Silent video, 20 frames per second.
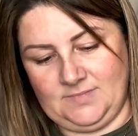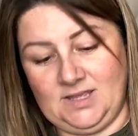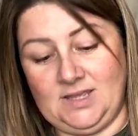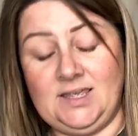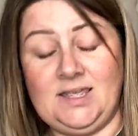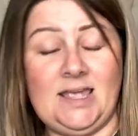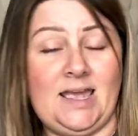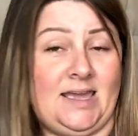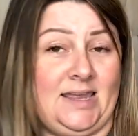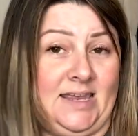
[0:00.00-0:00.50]

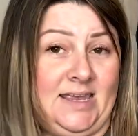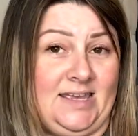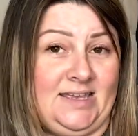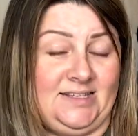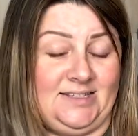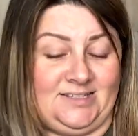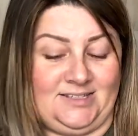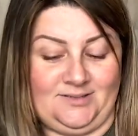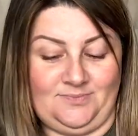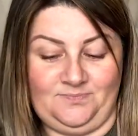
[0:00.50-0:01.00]
Yeah, it
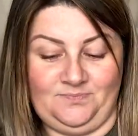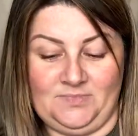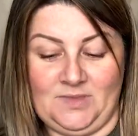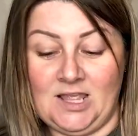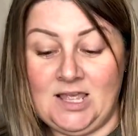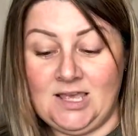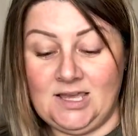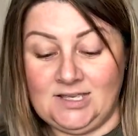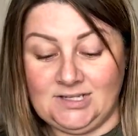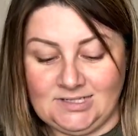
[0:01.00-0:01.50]
is.
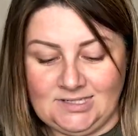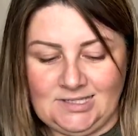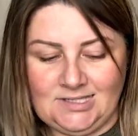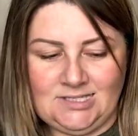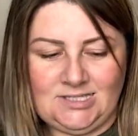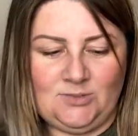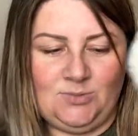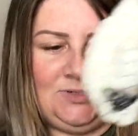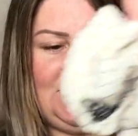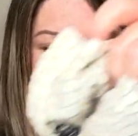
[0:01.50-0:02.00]
See,
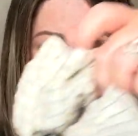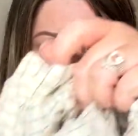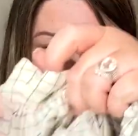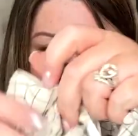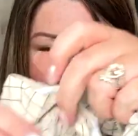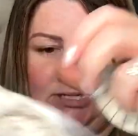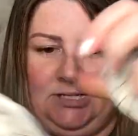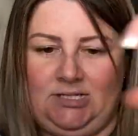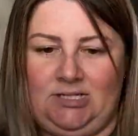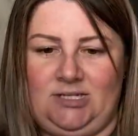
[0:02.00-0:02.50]
this one is
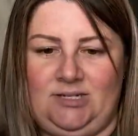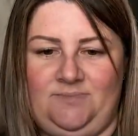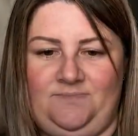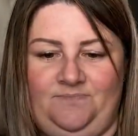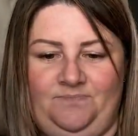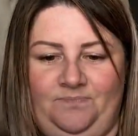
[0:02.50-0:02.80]
lined.